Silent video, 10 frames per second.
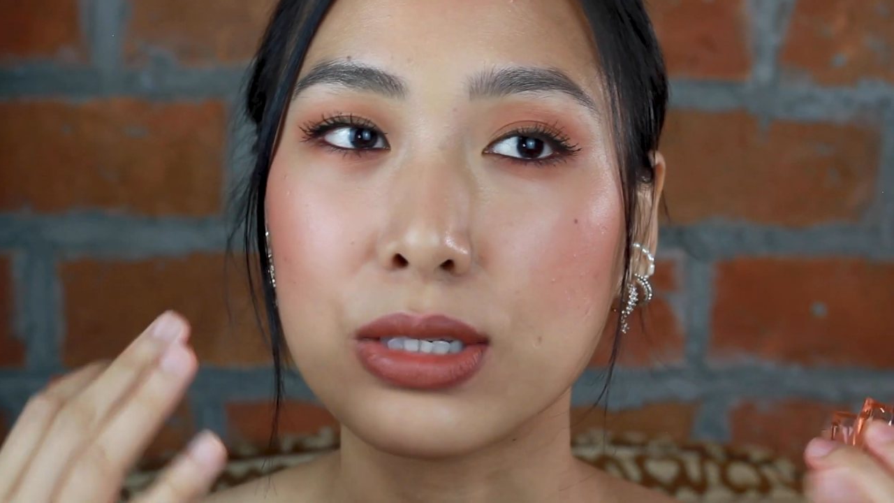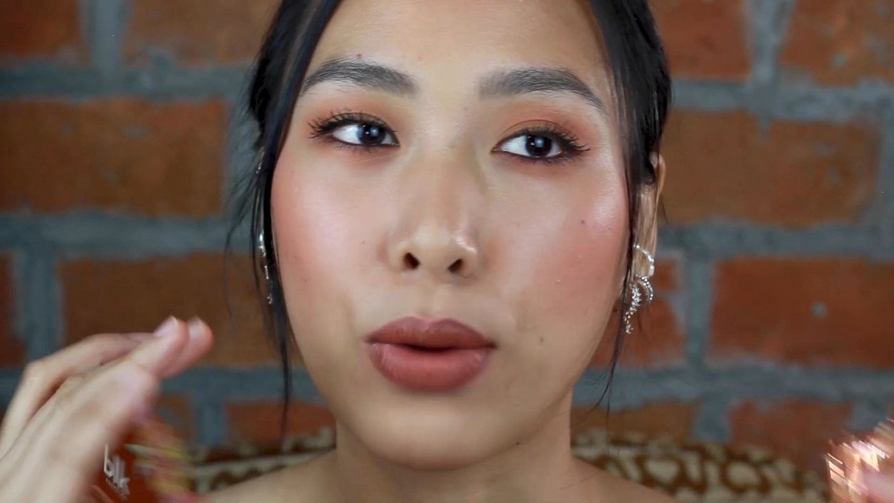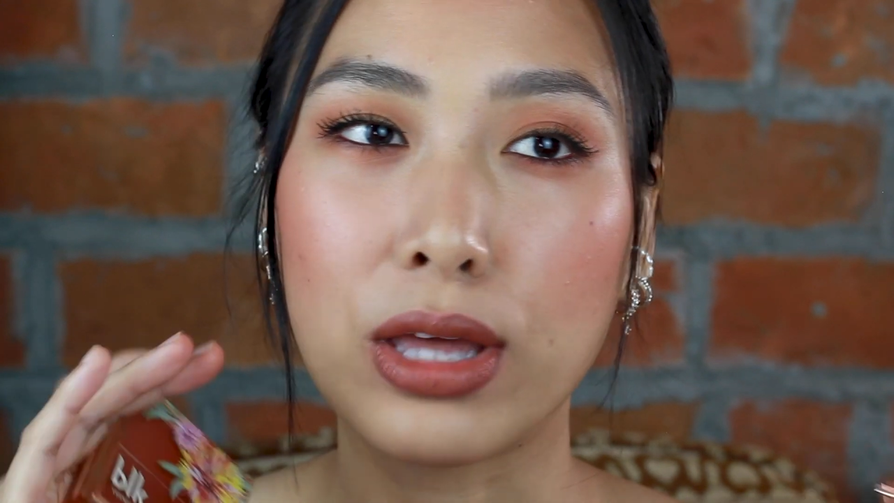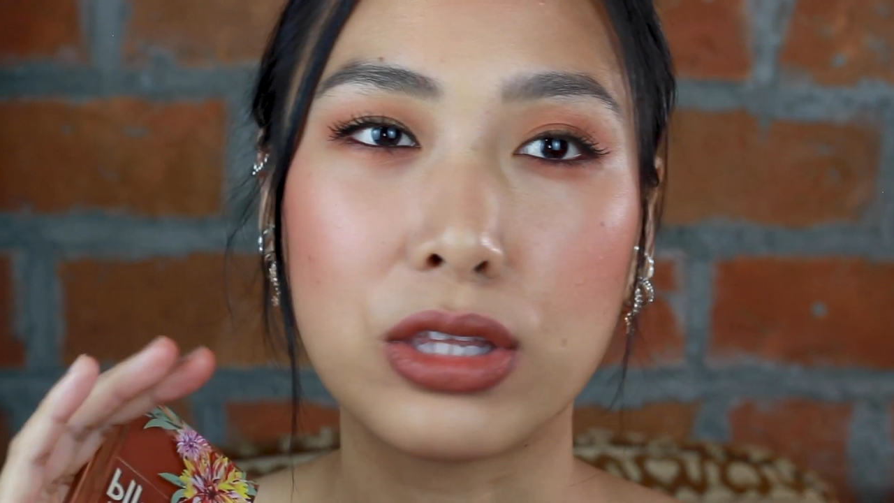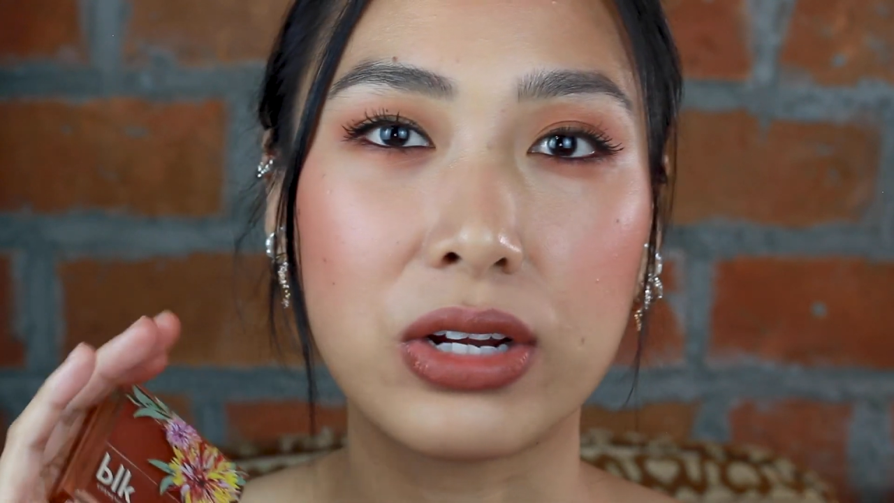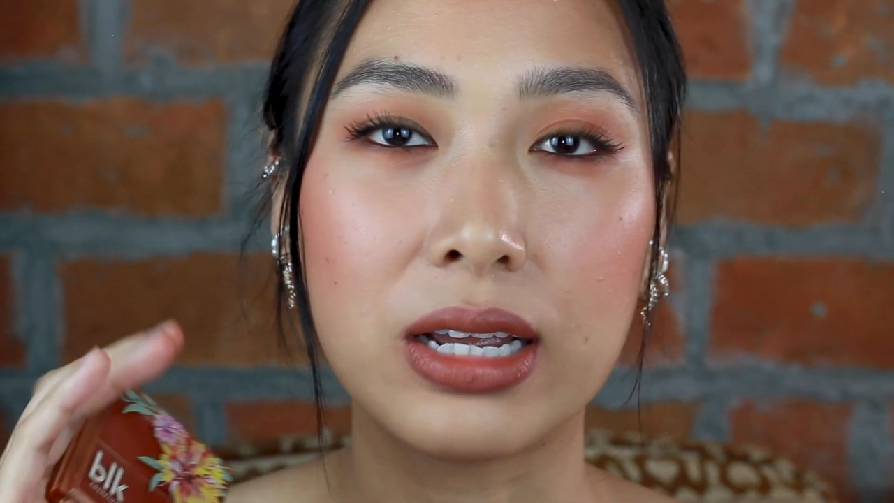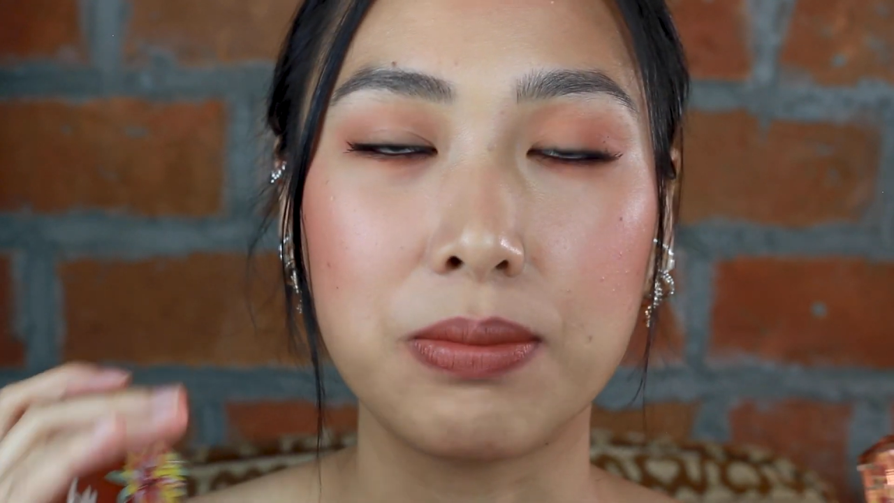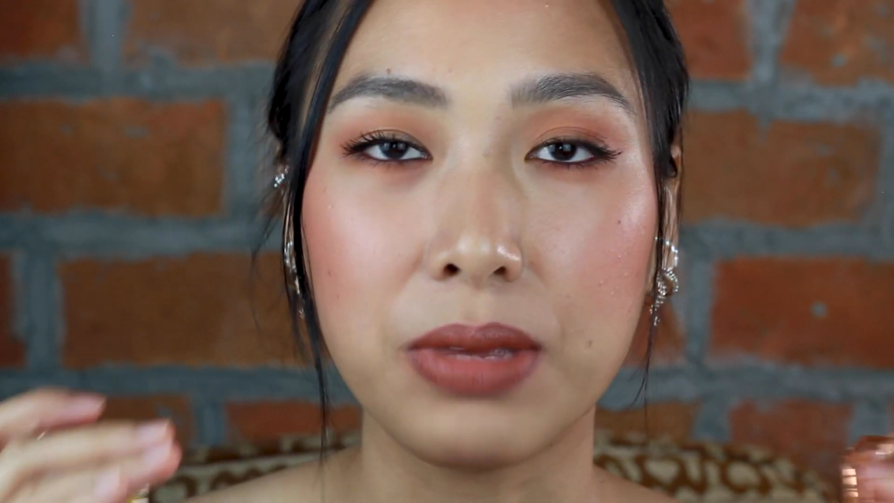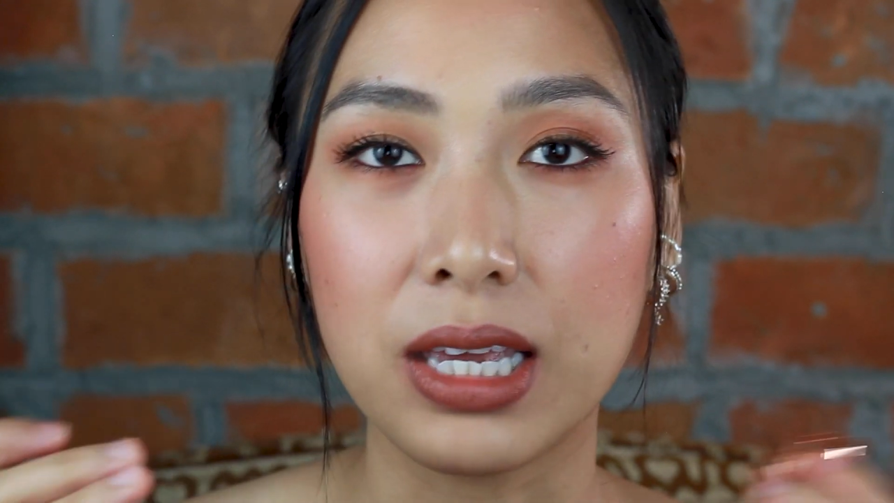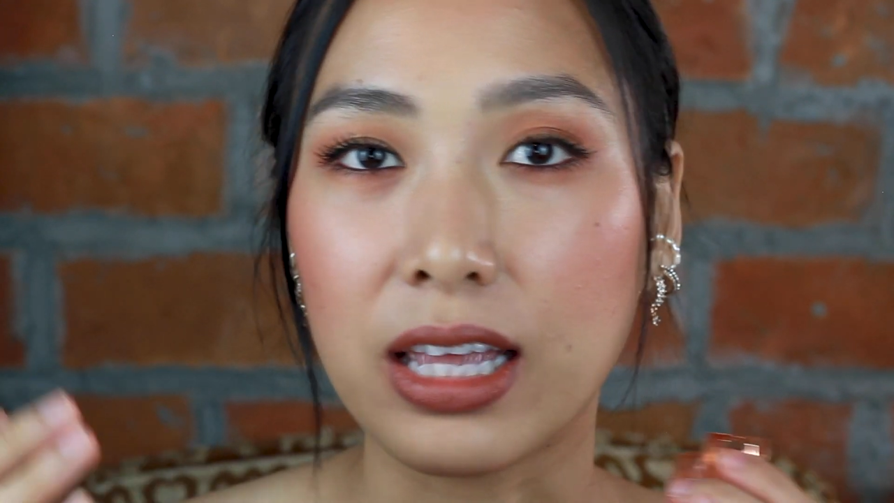whether it
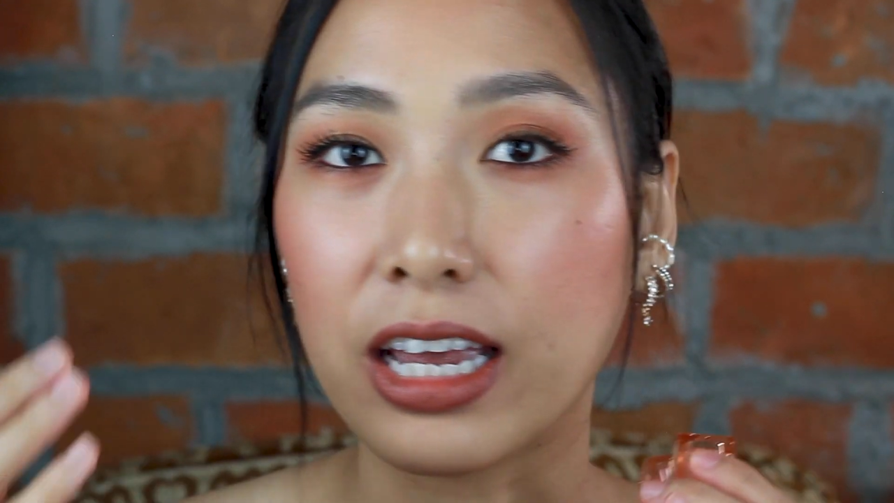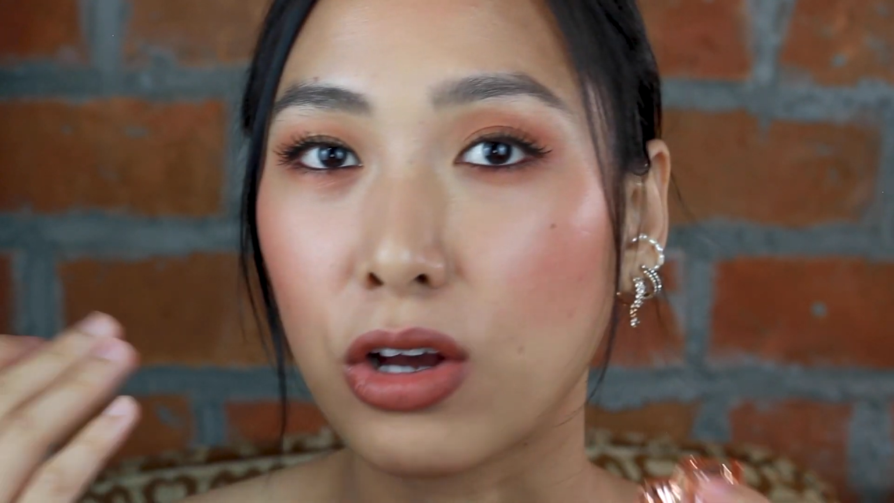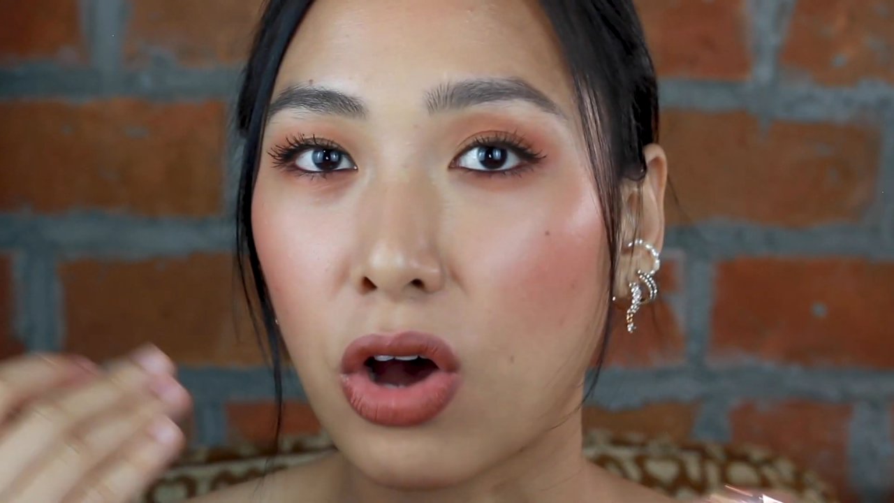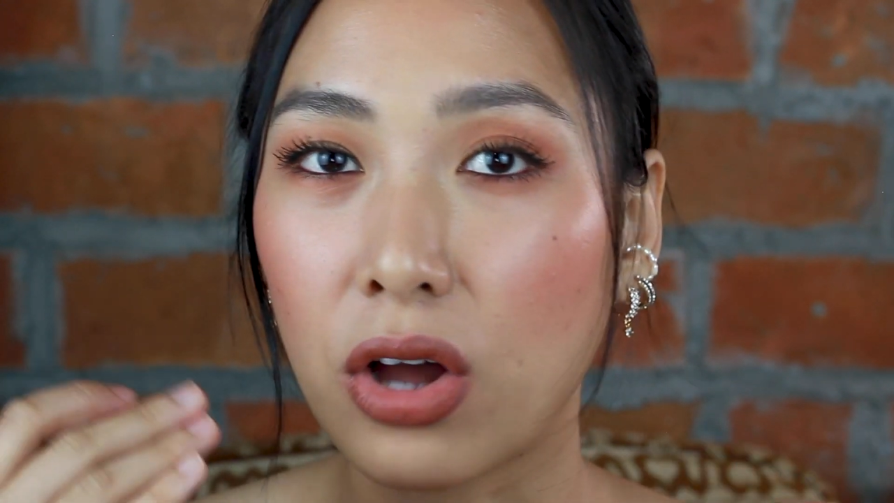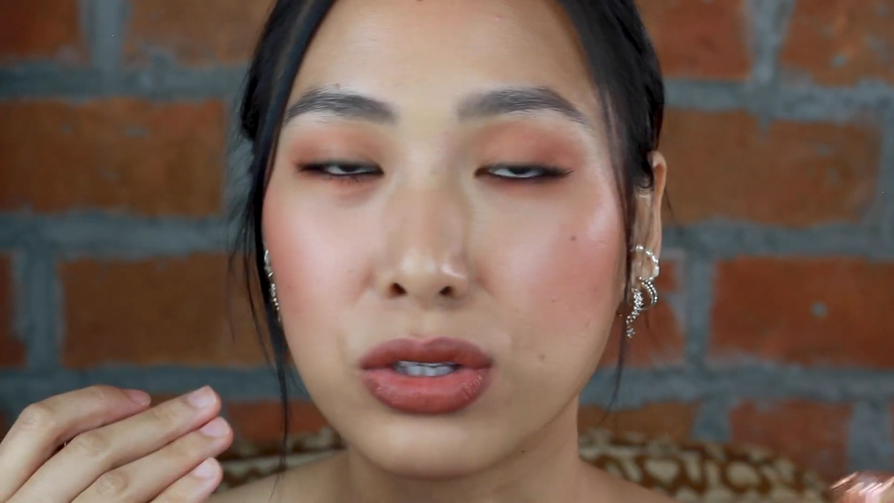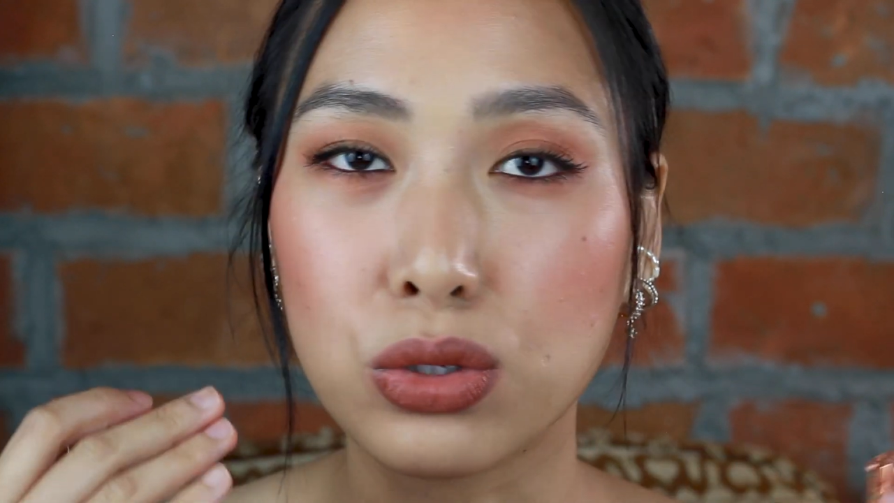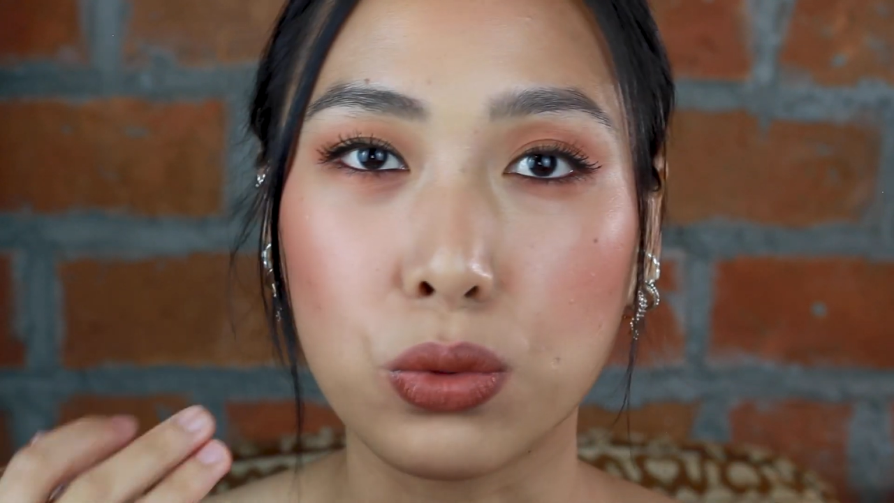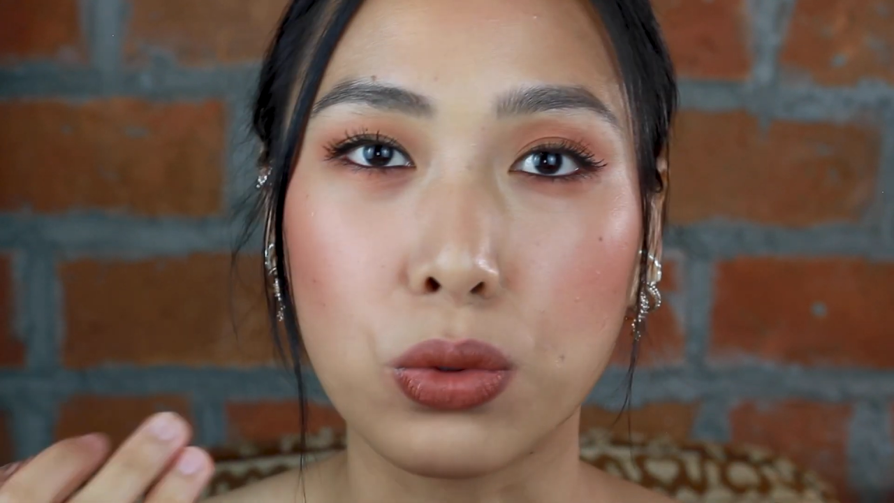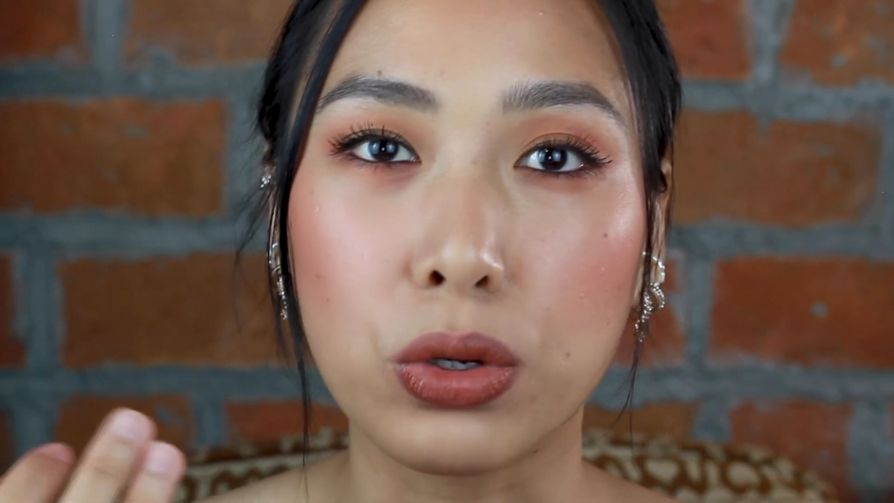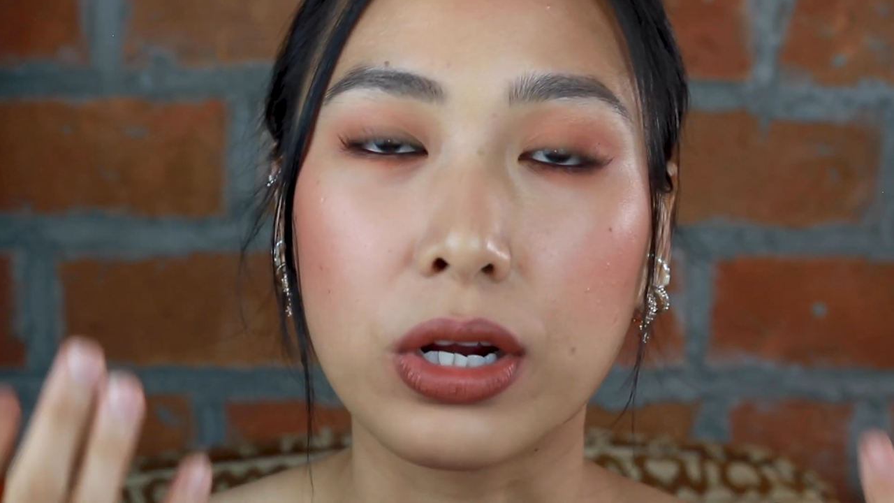be like
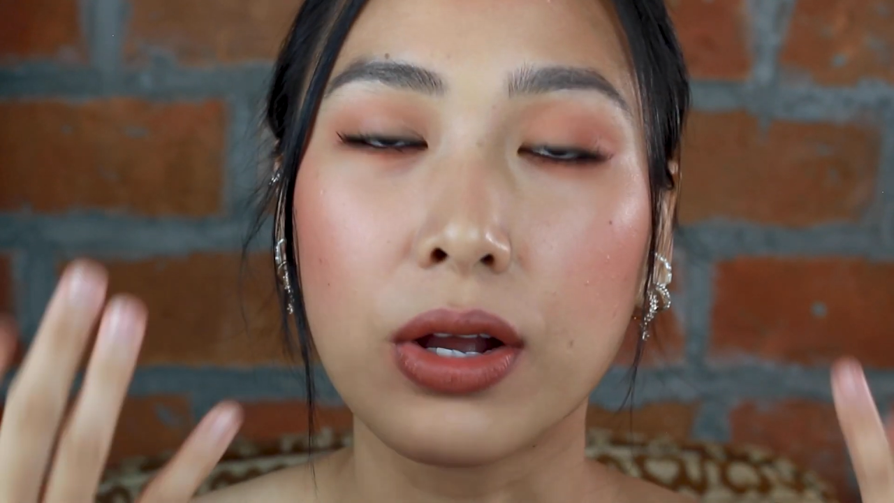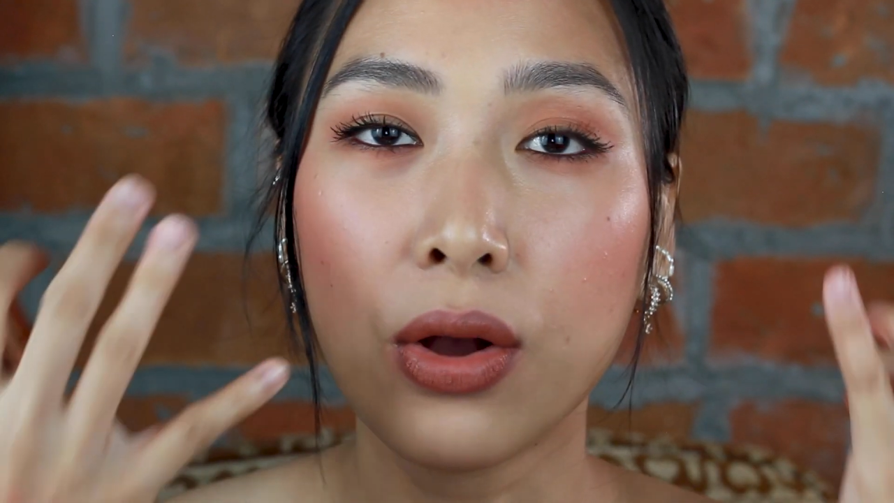contour